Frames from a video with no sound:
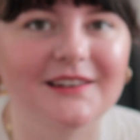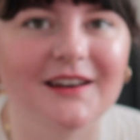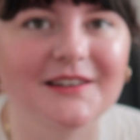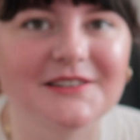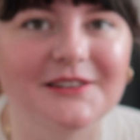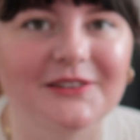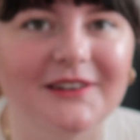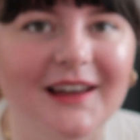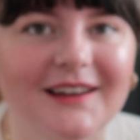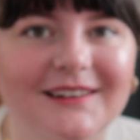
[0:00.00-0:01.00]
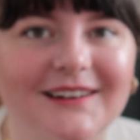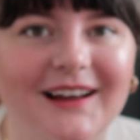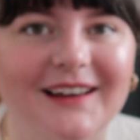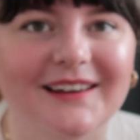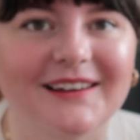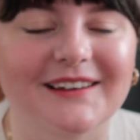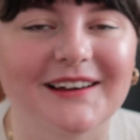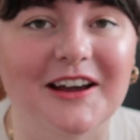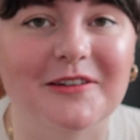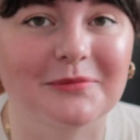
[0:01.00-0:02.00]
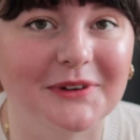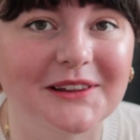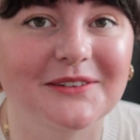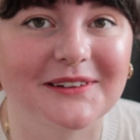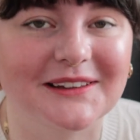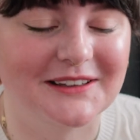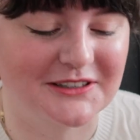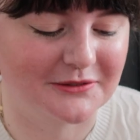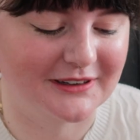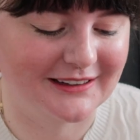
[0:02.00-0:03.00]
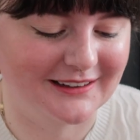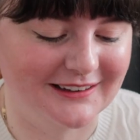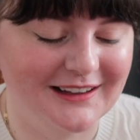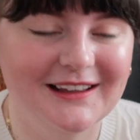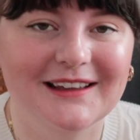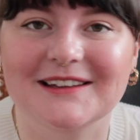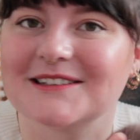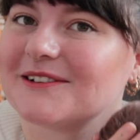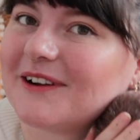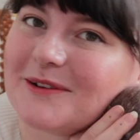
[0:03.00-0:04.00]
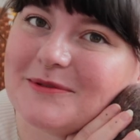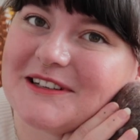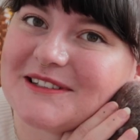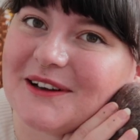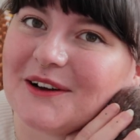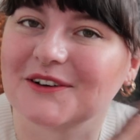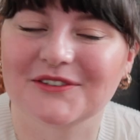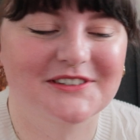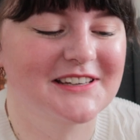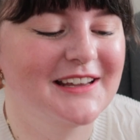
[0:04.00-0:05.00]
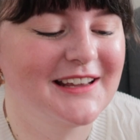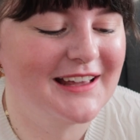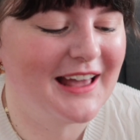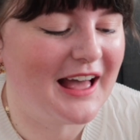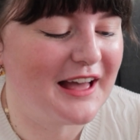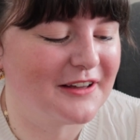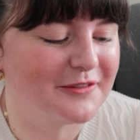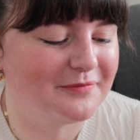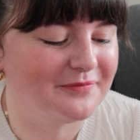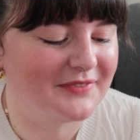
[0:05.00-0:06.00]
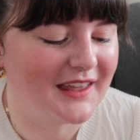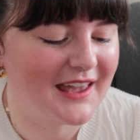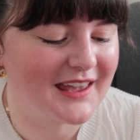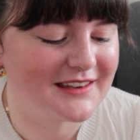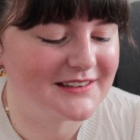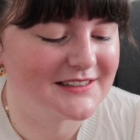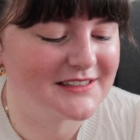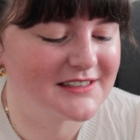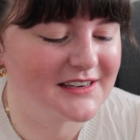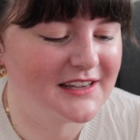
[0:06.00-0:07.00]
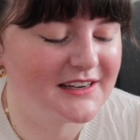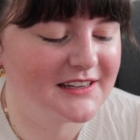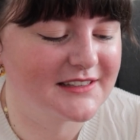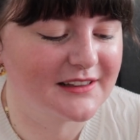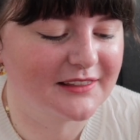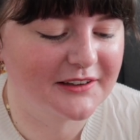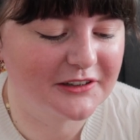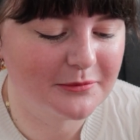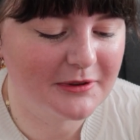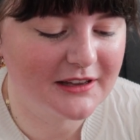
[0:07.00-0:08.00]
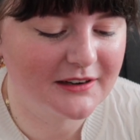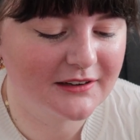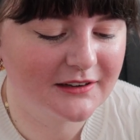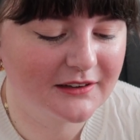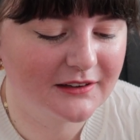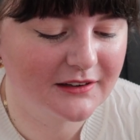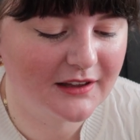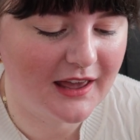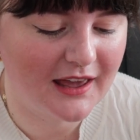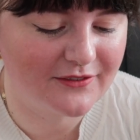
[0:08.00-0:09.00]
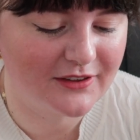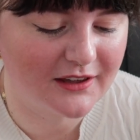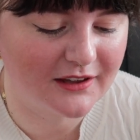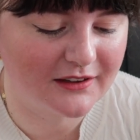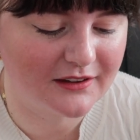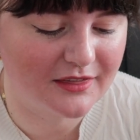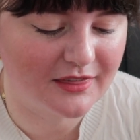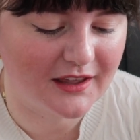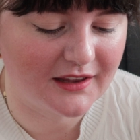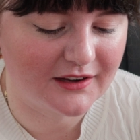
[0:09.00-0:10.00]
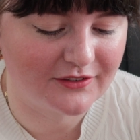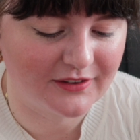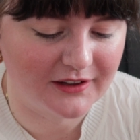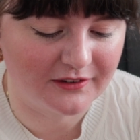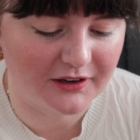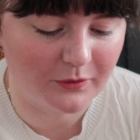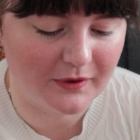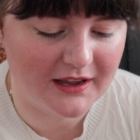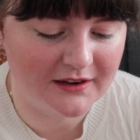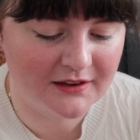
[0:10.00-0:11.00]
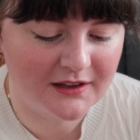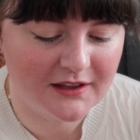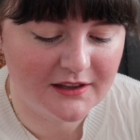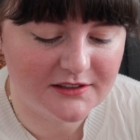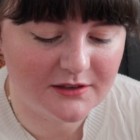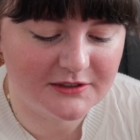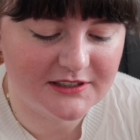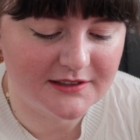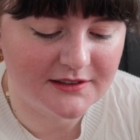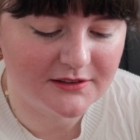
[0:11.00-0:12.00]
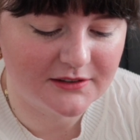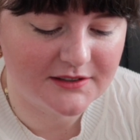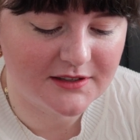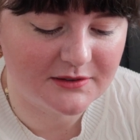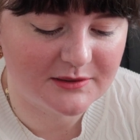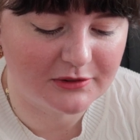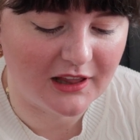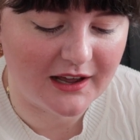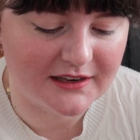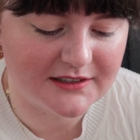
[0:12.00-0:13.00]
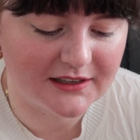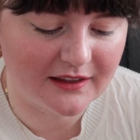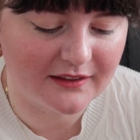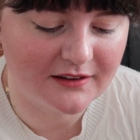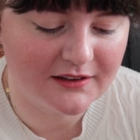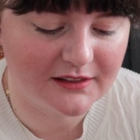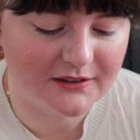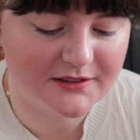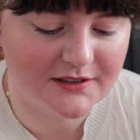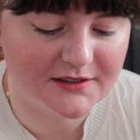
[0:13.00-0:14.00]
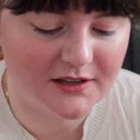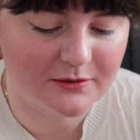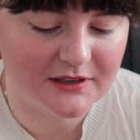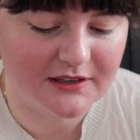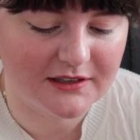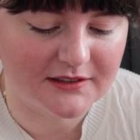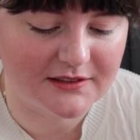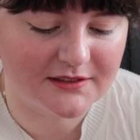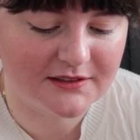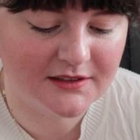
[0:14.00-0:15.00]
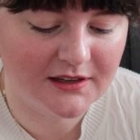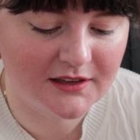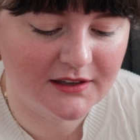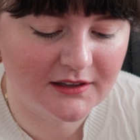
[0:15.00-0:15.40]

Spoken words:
yarn to look at. I'm really enjoying it. It's incredibly soft. And it is a little bit heavier than a fingering weight. So it doesn't look as though it's plied together. It looks as though it is,